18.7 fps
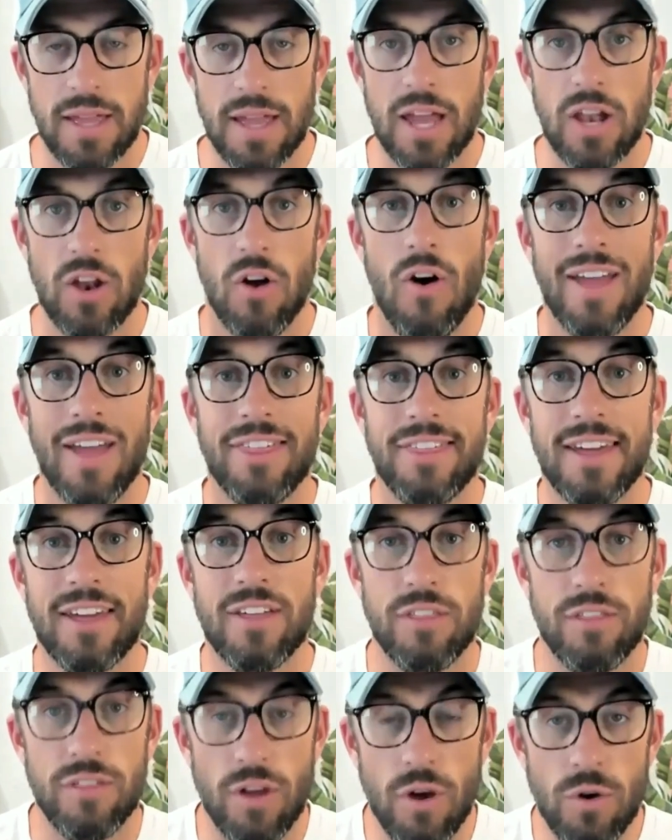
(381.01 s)
And I
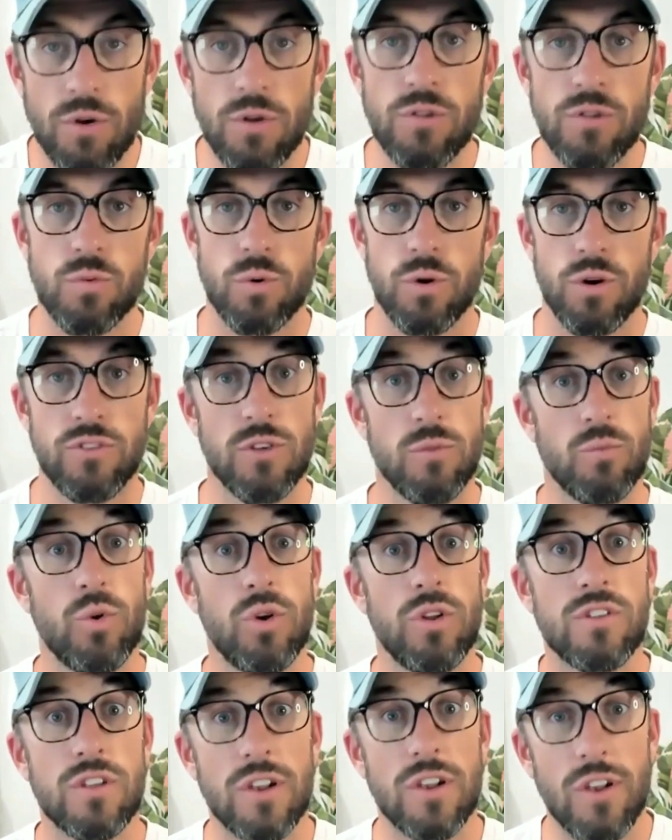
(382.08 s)
think those words and
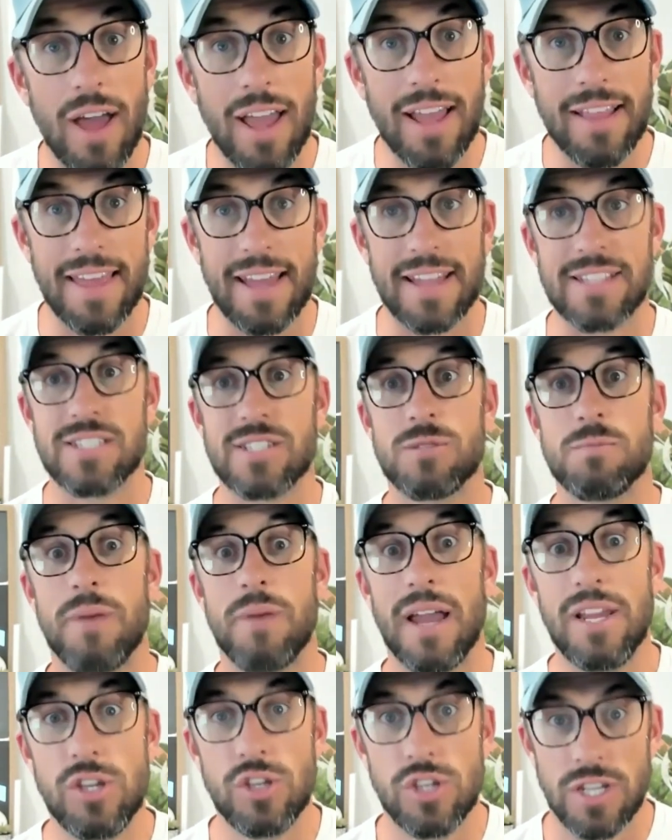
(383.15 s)
words like that,
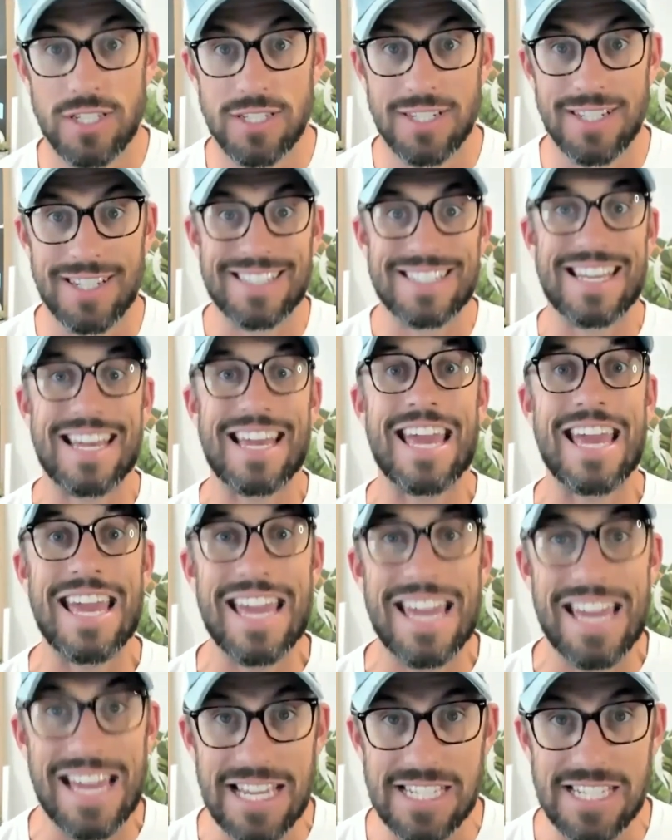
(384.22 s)
spaciousness,
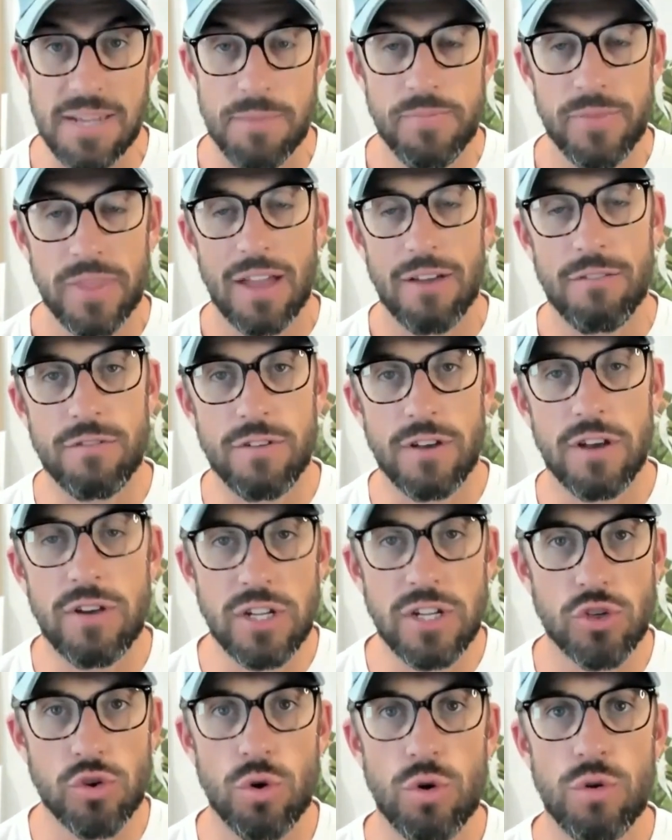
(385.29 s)
ease, are
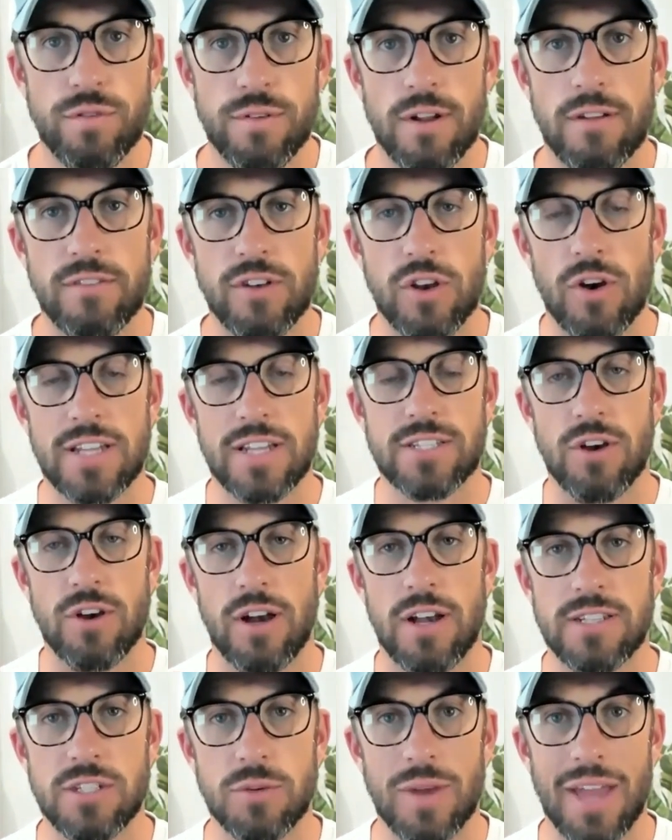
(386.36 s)
very true for a lot of nice
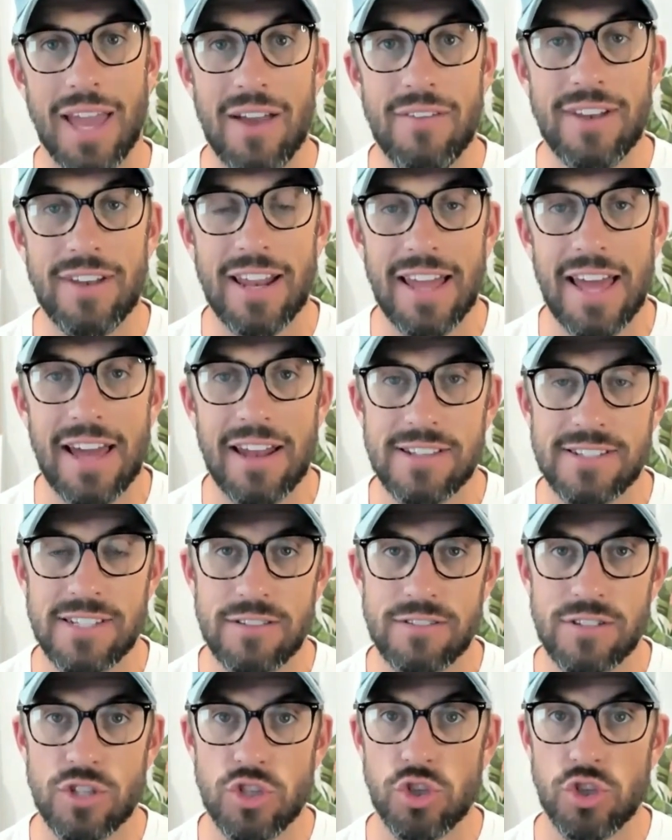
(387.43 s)
guys that we haven't allowed
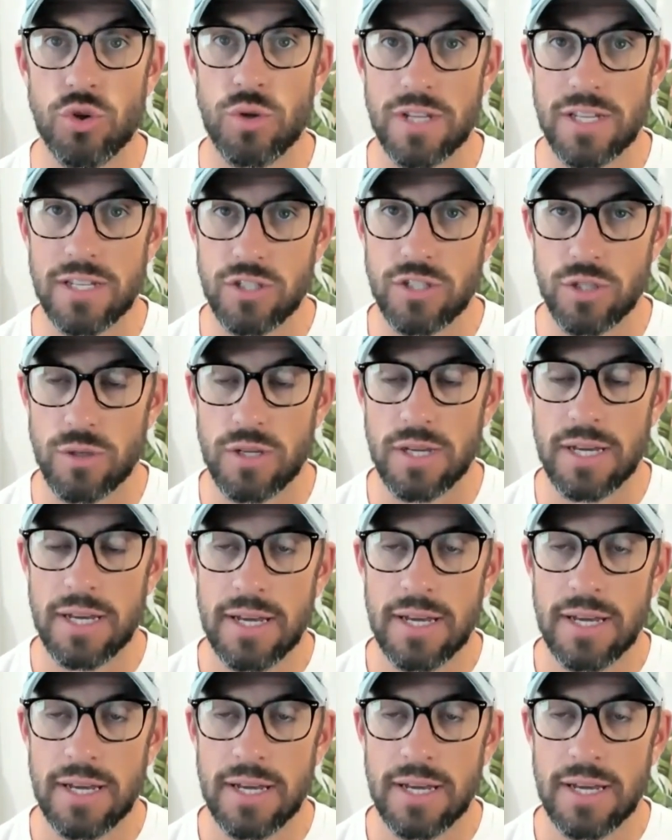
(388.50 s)
ourselves to tune into.